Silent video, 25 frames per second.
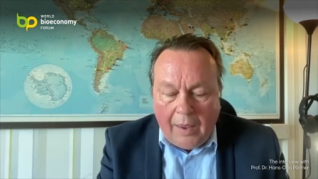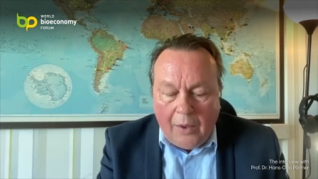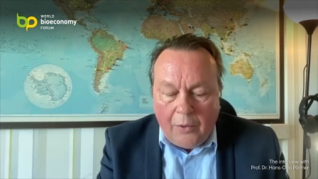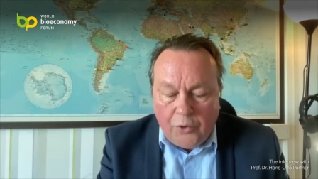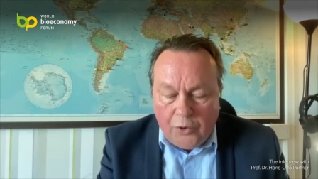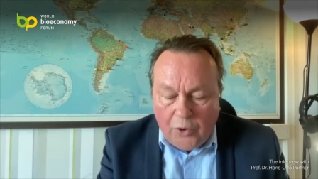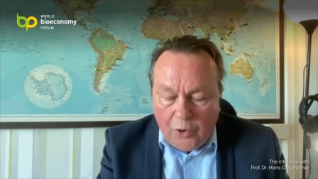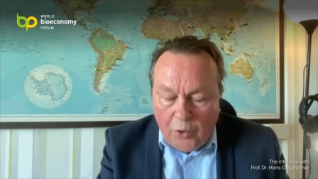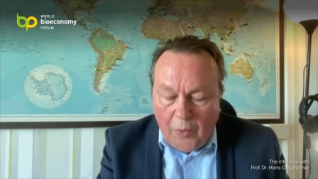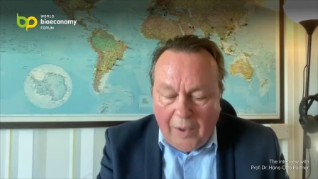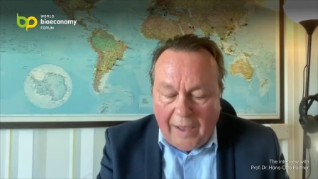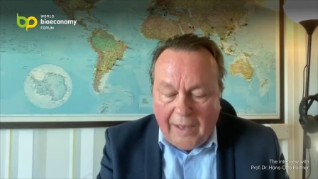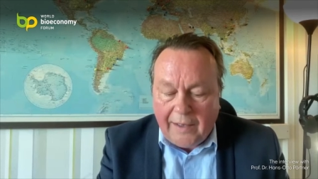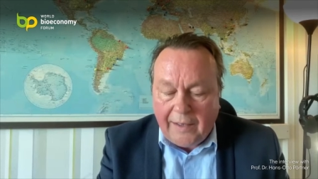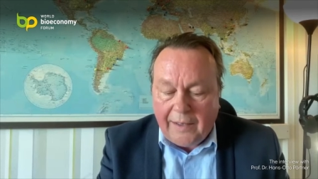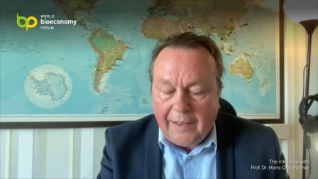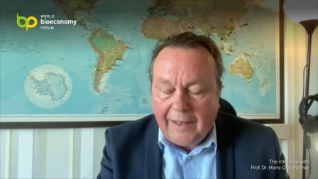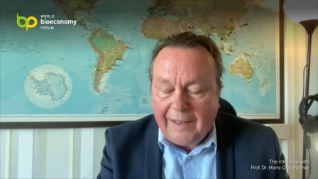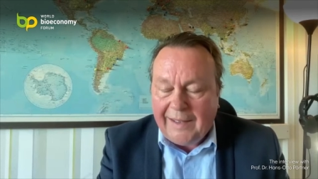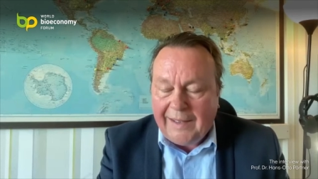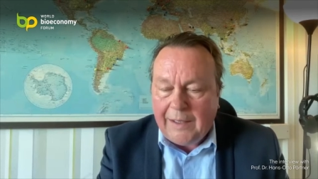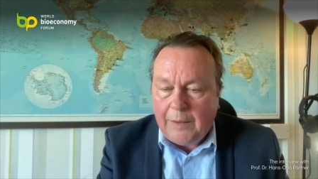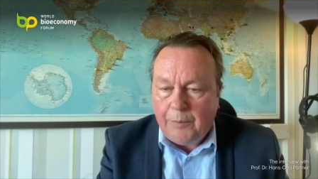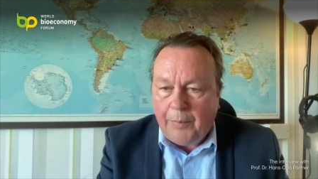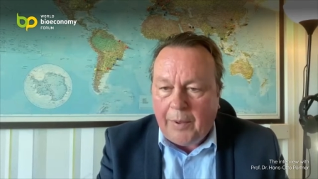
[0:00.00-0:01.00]

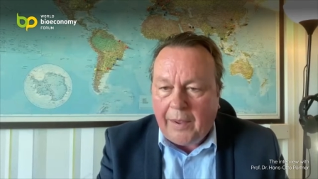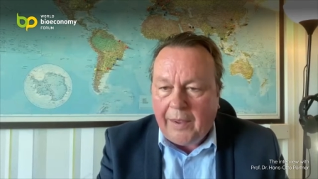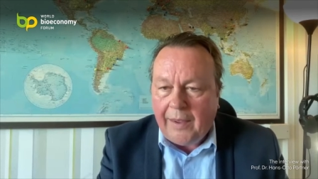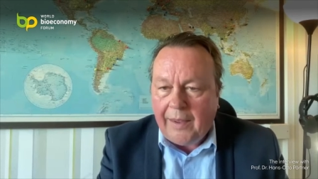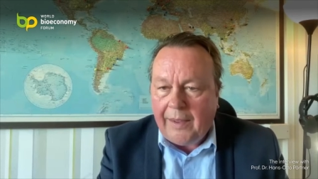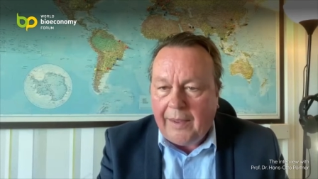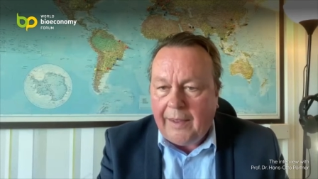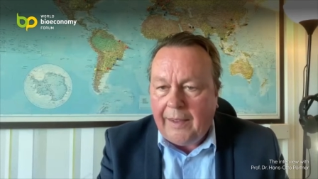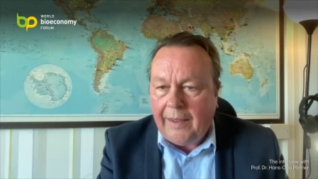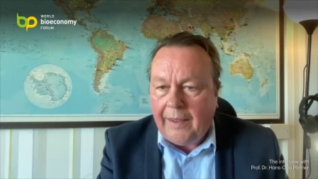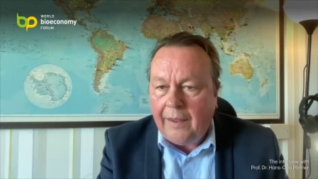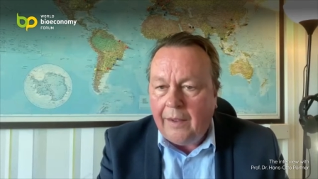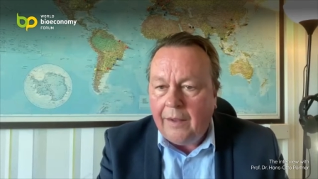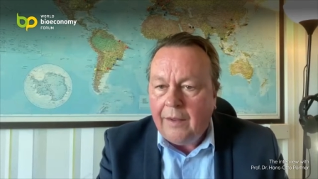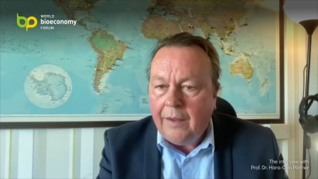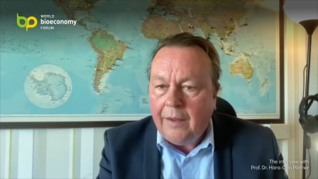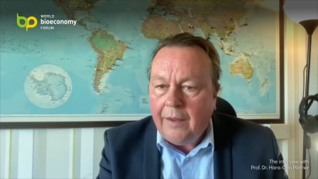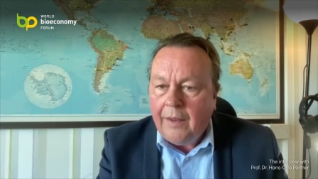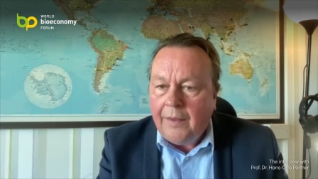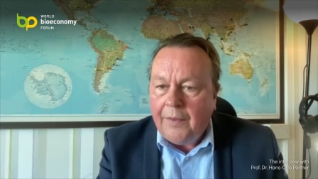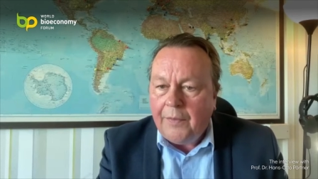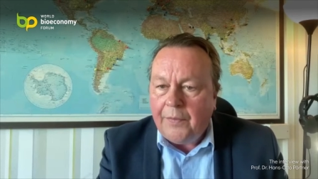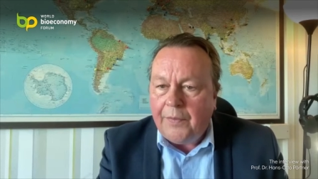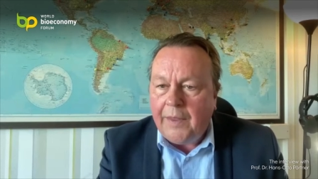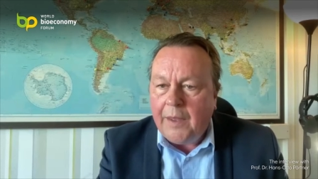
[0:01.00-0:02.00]
UNEP,
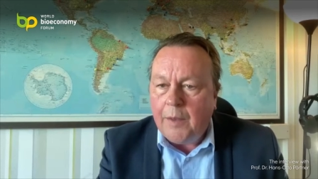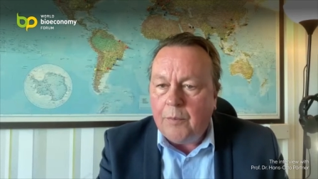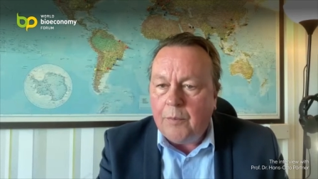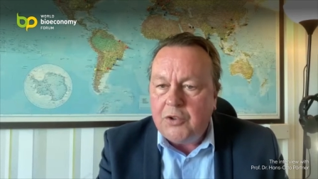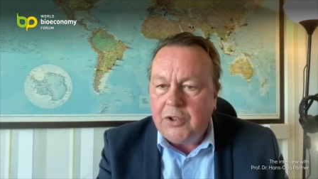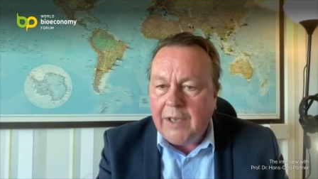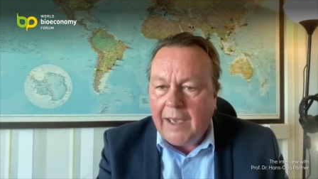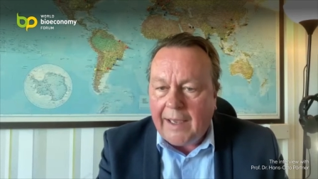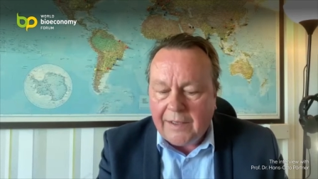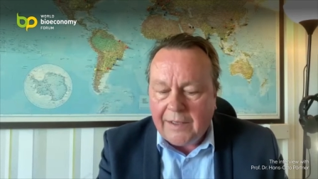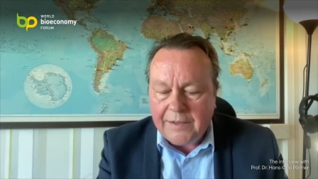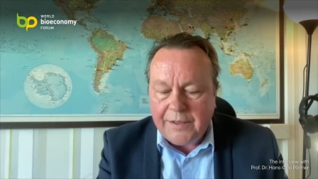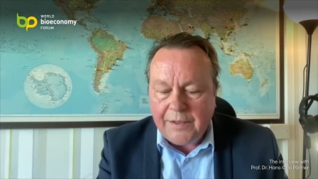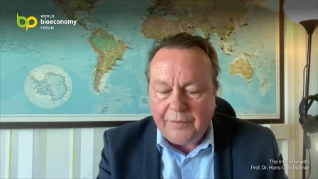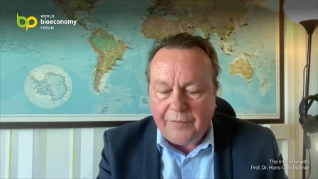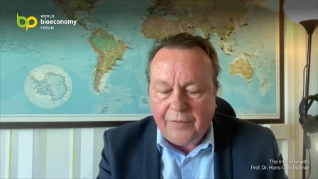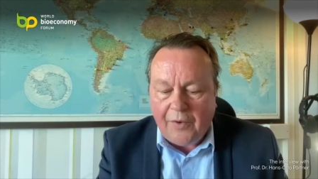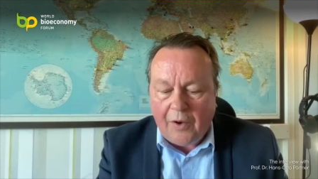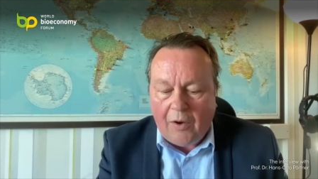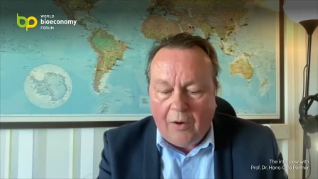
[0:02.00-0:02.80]
the objective